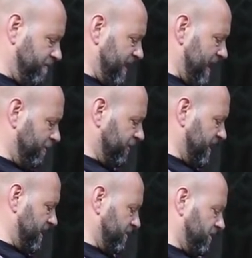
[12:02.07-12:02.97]
be able
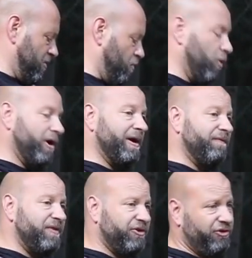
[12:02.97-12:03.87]
to, to work
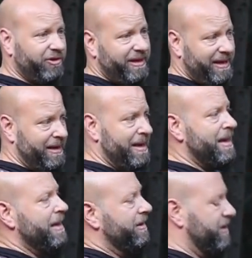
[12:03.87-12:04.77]
efficiently,
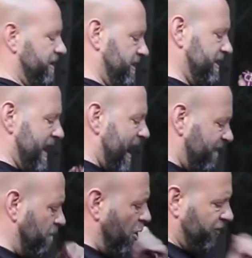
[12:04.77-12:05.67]
to
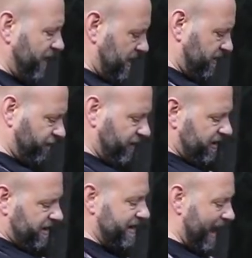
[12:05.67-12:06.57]
have both hands free,
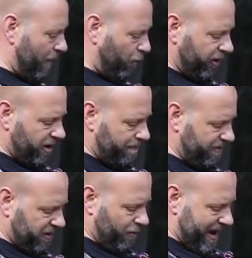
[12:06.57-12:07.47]
to not work up
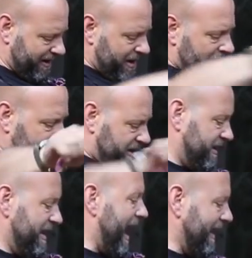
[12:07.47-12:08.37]
a sweat, to
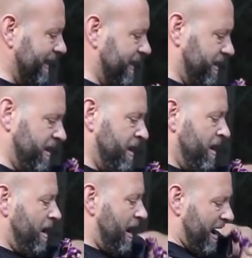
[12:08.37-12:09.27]
not get
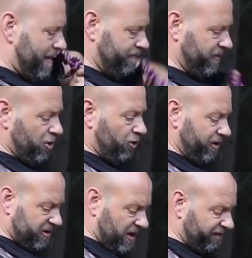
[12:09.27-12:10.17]
um, you know,
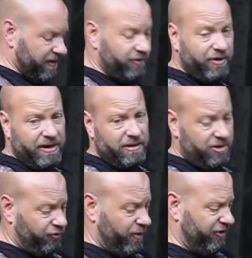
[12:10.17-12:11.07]
yourself in a tricky
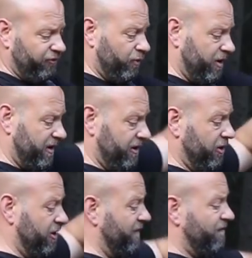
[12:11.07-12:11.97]
situation where
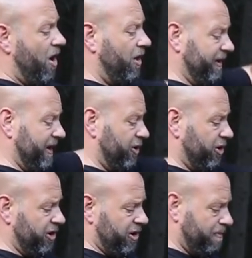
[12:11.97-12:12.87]
you're going to fall and get
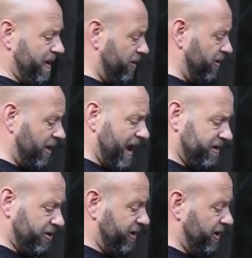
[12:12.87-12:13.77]
hurt or
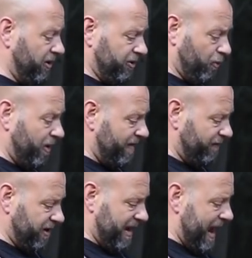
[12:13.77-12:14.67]
paralyzed or killed or
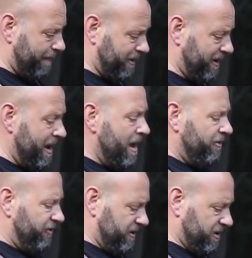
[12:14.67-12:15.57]
whatever could happen.
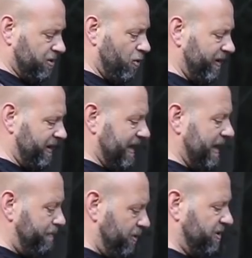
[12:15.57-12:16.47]
This is going to
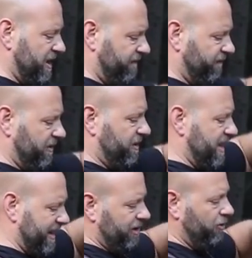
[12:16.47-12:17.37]
keep you safe from the
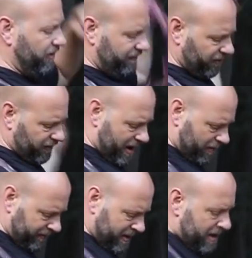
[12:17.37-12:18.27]
second you leave the
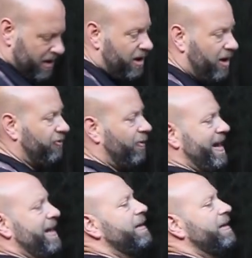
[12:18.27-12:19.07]
ground all the way